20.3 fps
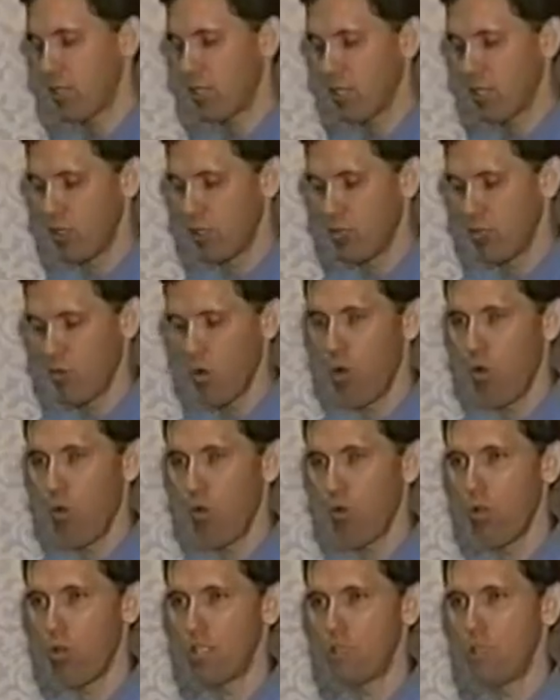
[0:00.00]

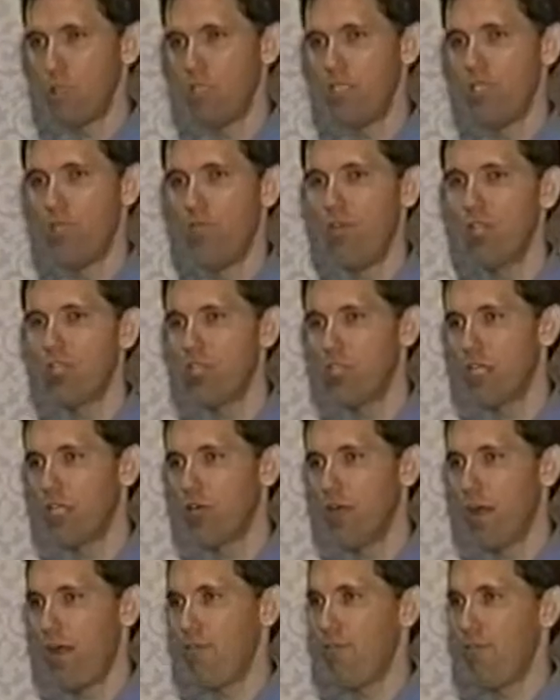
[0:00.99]
control a specific
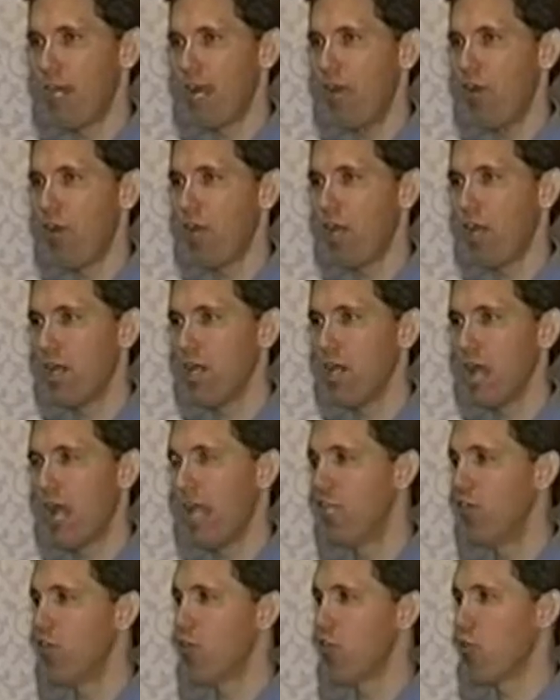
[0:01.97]
geographic area,
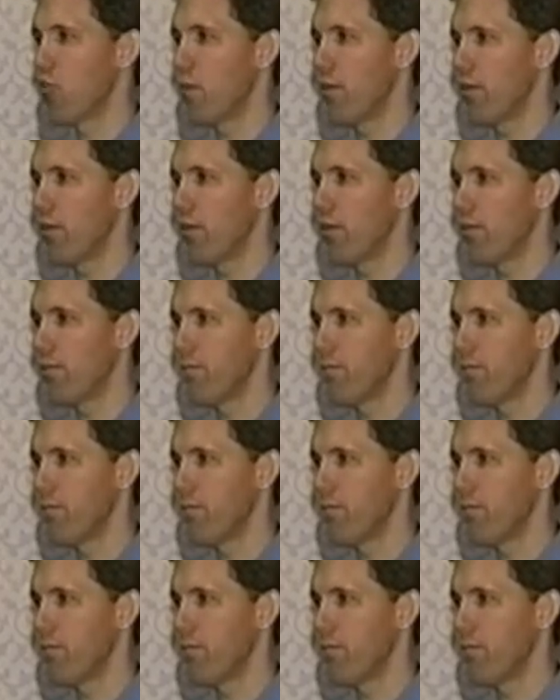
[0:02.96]
and you're the winner.